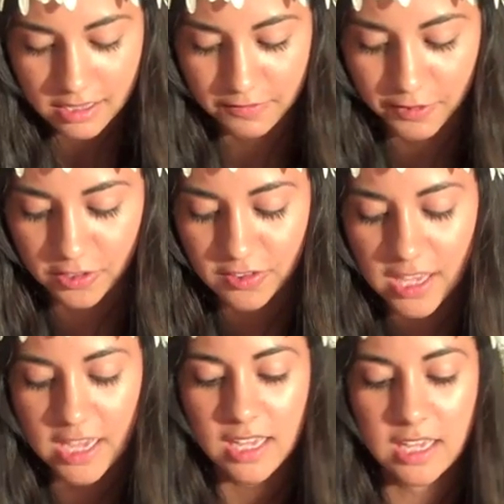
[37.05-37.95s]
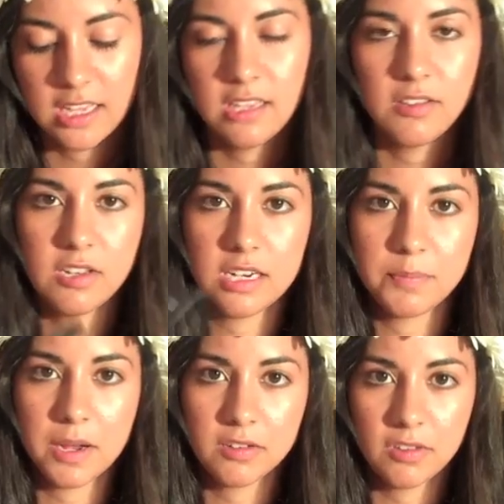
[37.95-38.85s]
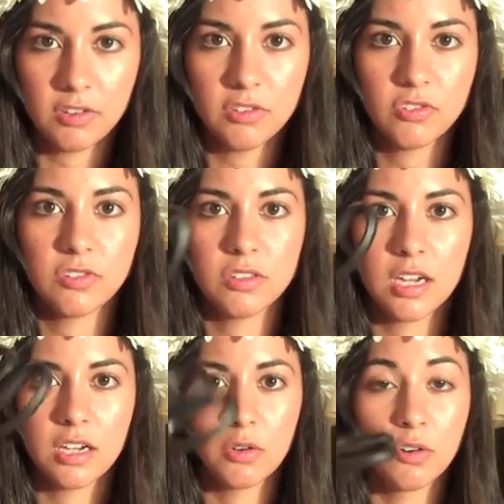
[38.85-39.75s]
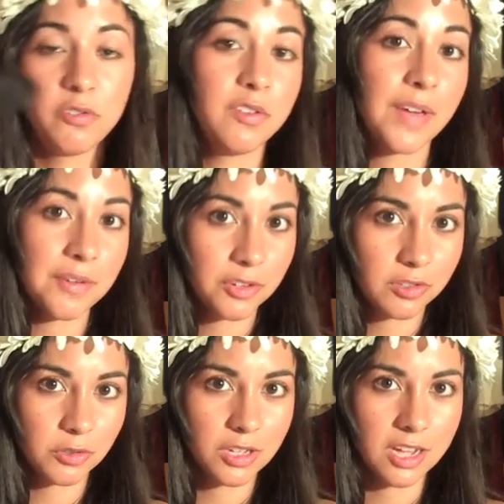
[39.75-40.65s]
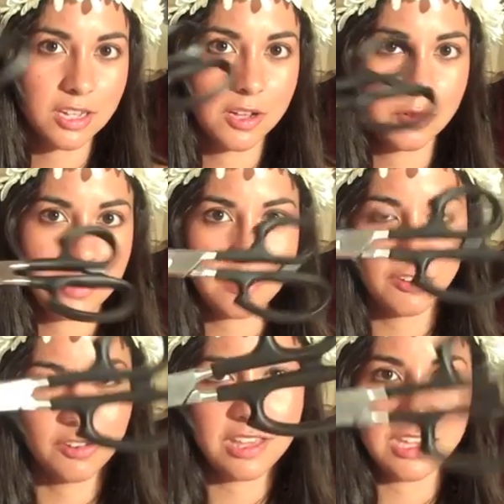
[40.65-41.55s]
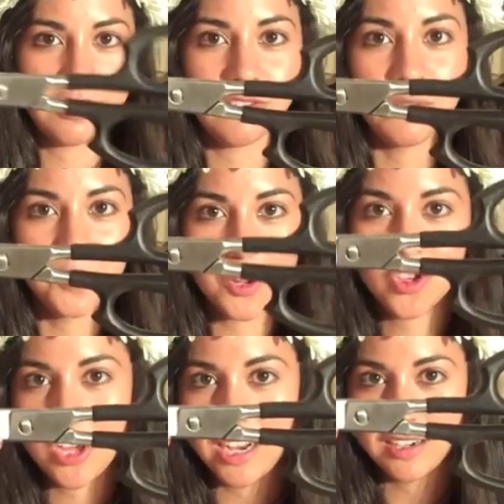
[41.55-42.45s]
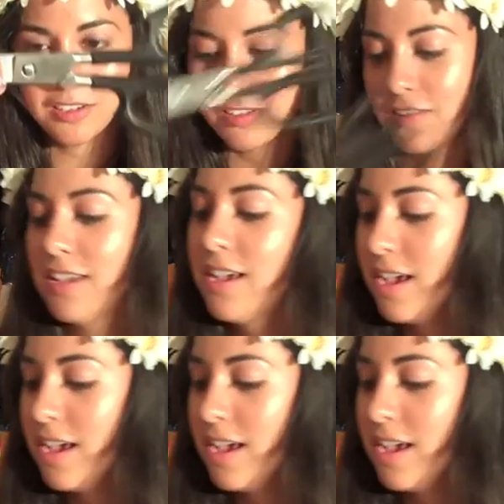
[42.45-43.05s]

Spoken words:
The first thing is you need a pair of scissors, or if you've ever sold Cutco, these are the super shears.